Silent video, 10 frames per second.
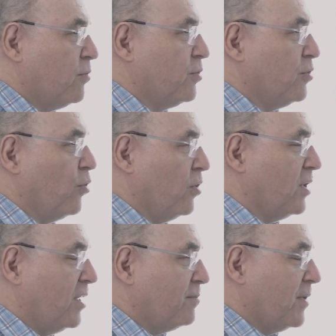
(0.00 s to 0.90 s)
We're
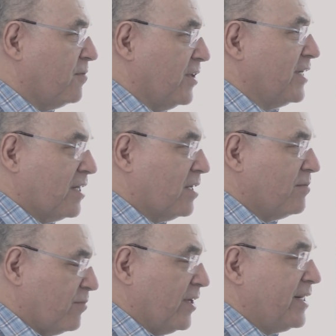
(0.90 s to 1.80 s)
all very,
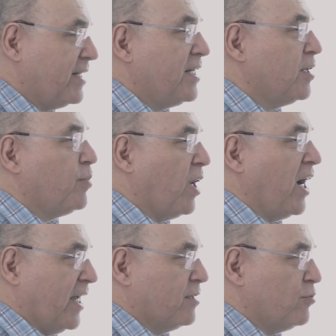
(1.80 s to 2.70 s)
very
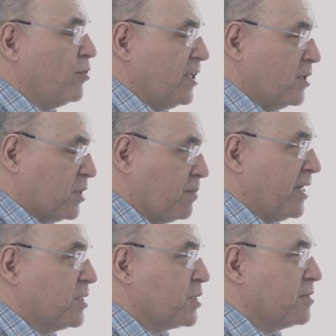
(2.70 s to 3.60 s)
nearby in rulial
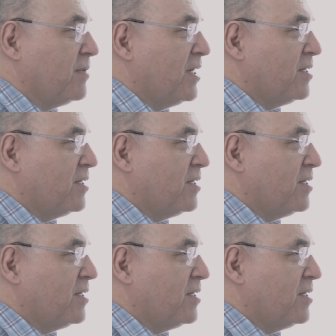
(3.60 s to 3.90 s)
space.